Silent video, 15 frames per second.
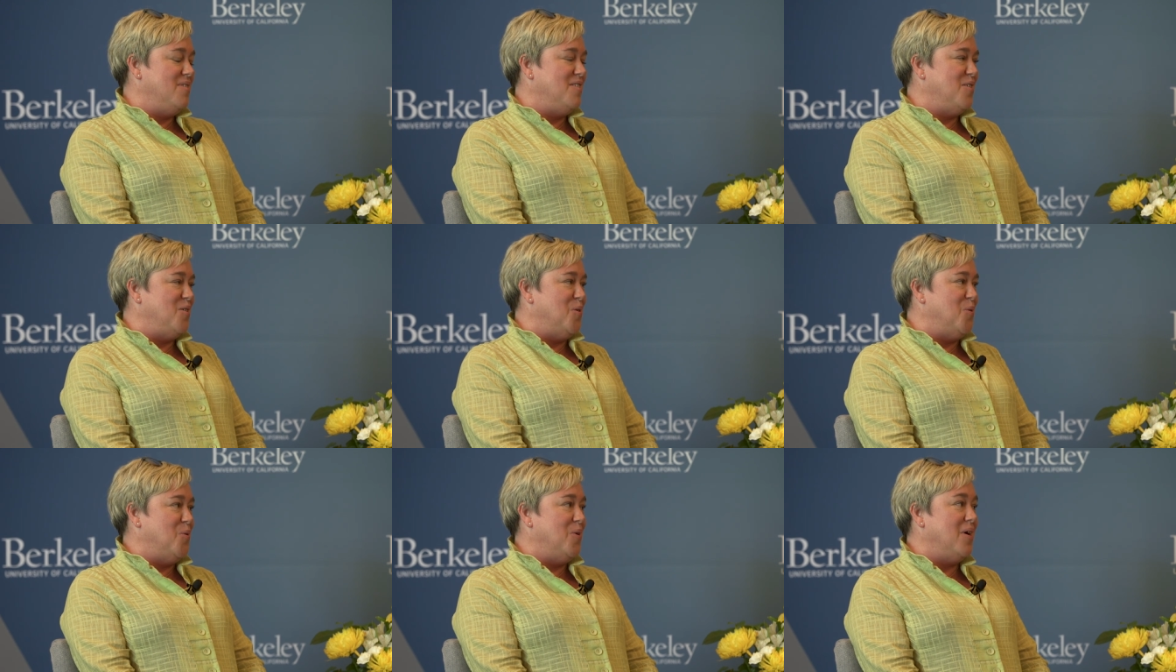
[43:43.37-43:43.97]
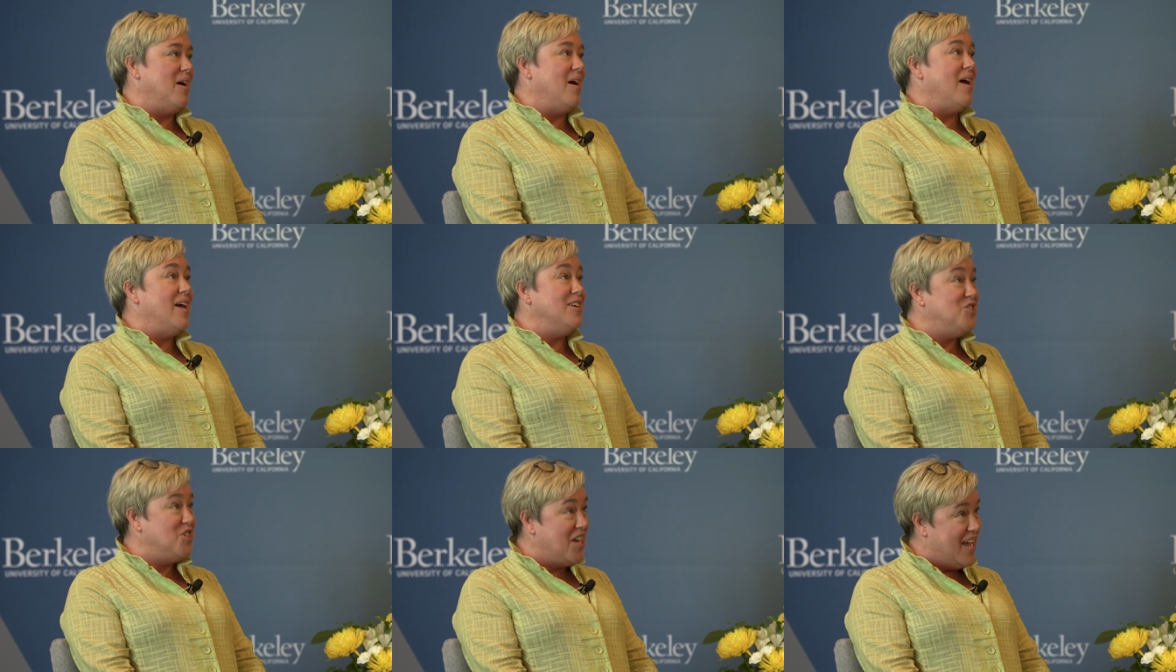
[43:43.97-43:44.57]
to
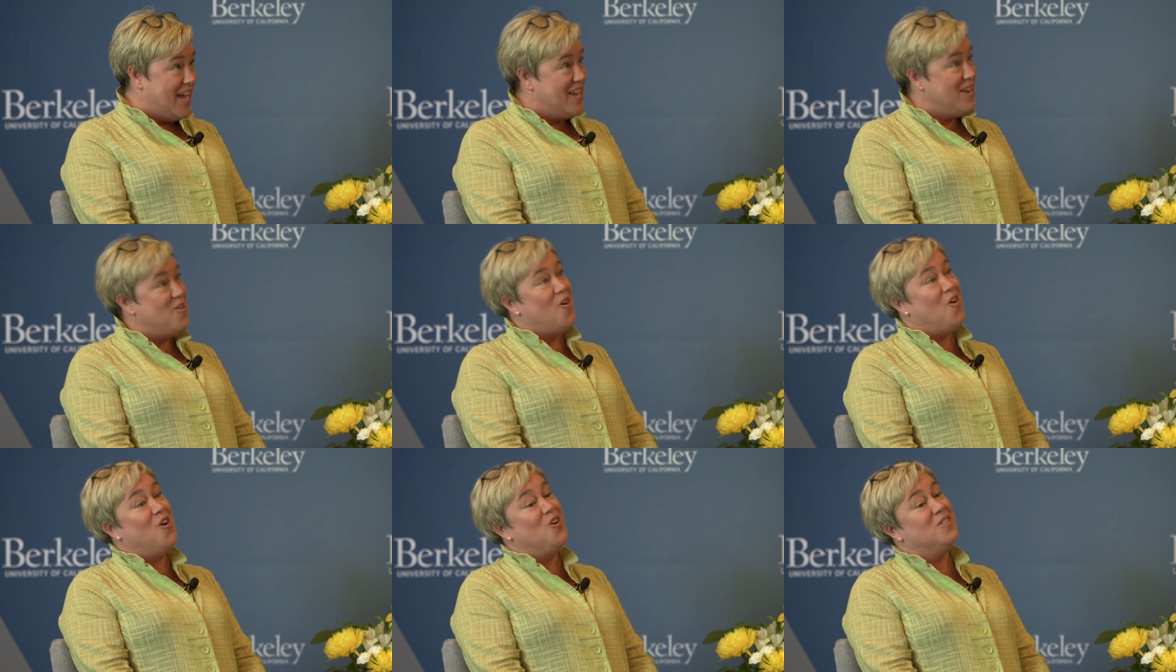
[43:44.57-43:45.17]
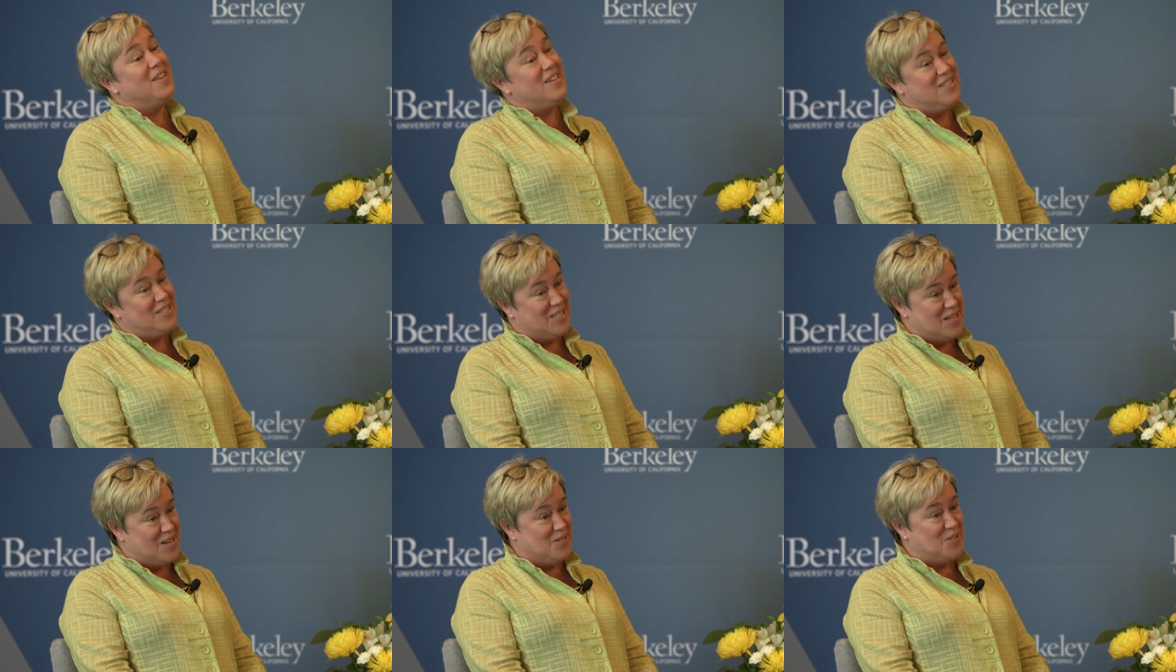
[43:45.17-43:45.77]
educate our
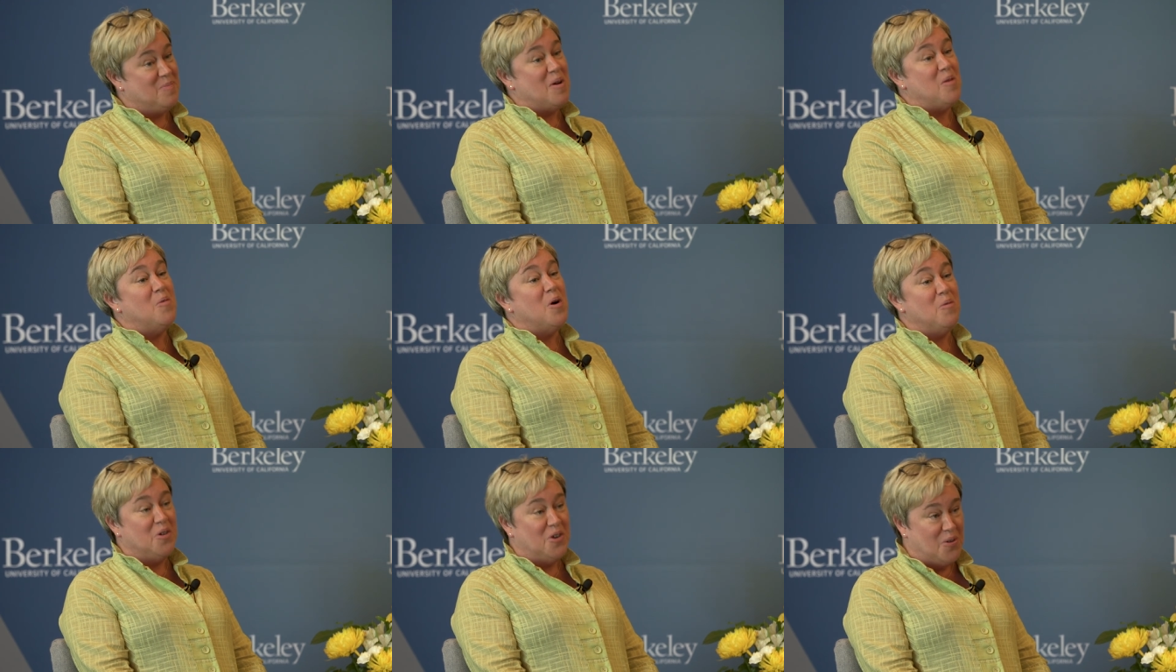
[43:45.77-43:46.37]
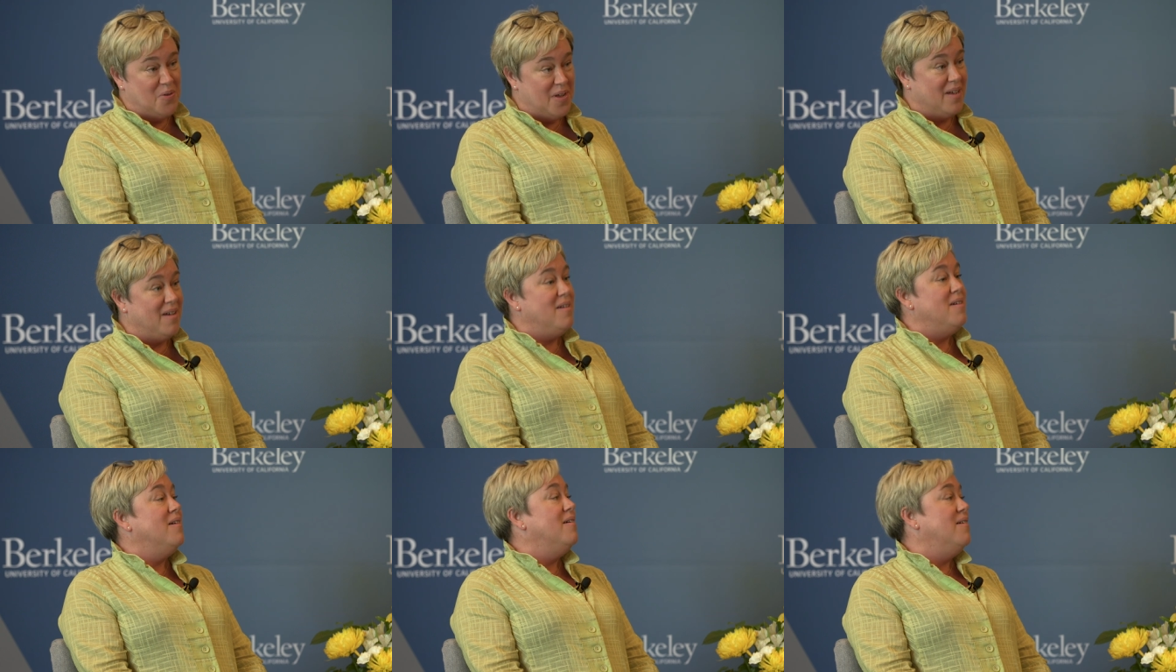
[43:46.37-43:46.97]
legislators about what we're doing
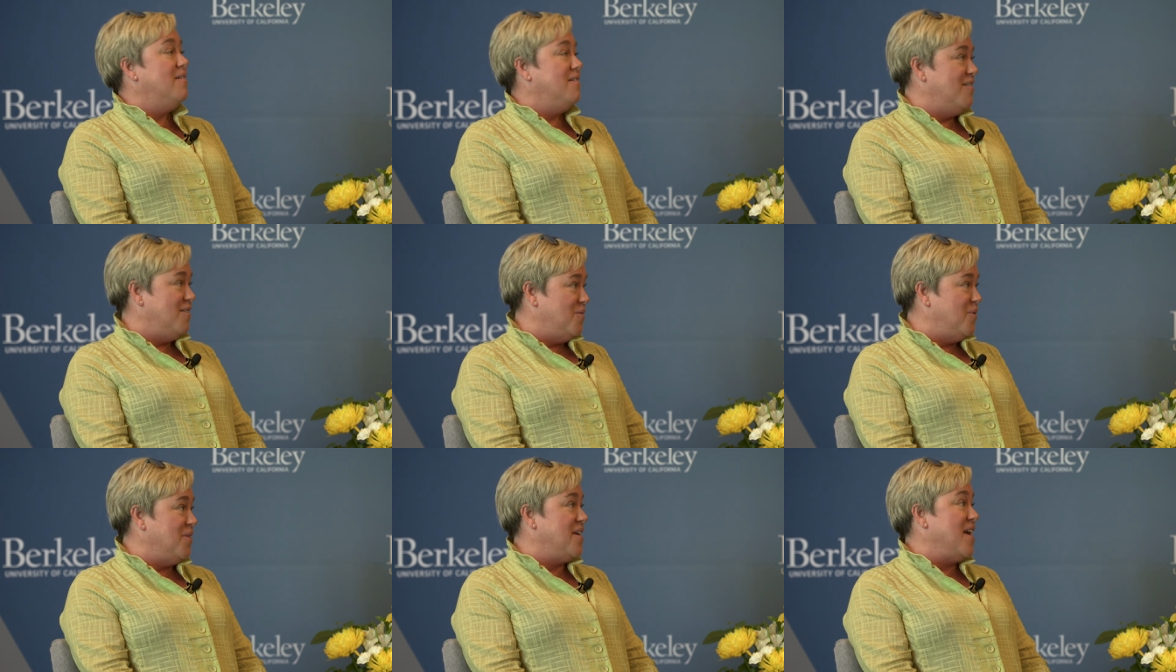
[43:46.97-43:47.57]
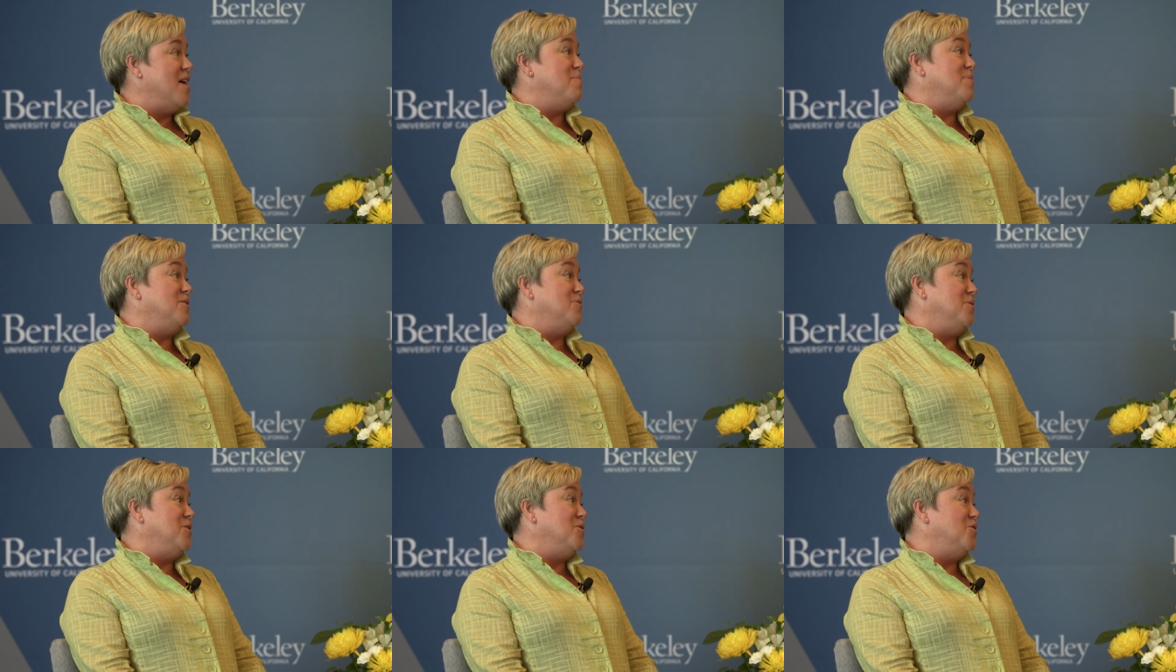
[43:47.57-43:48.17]
with
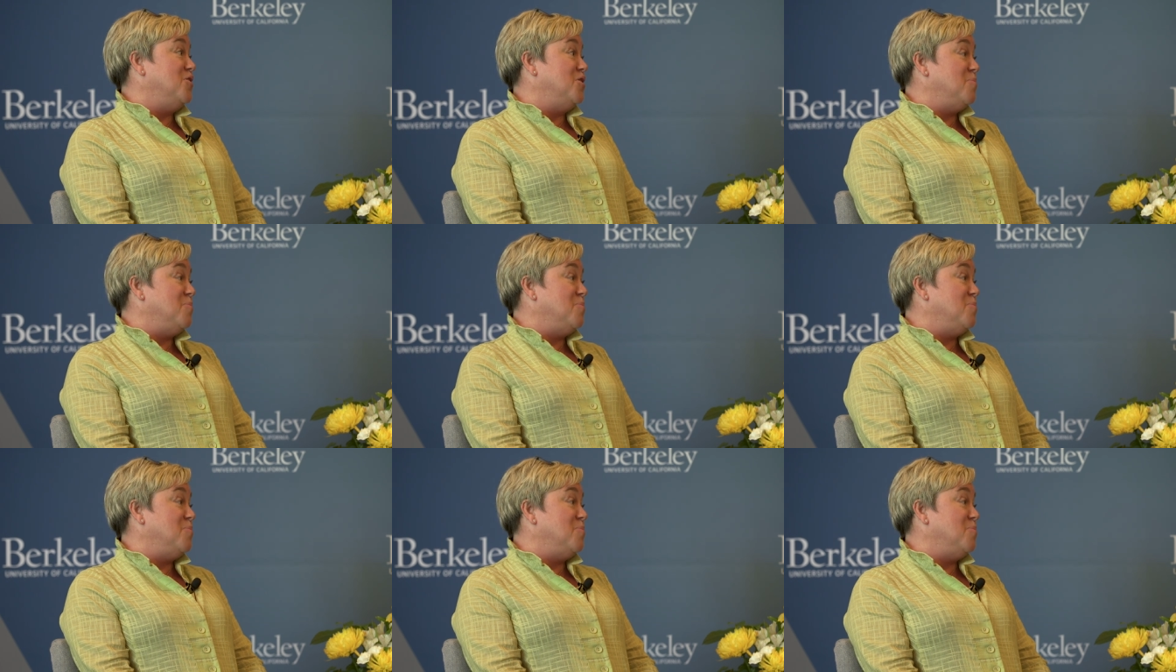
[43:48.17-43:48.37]
cannabis research.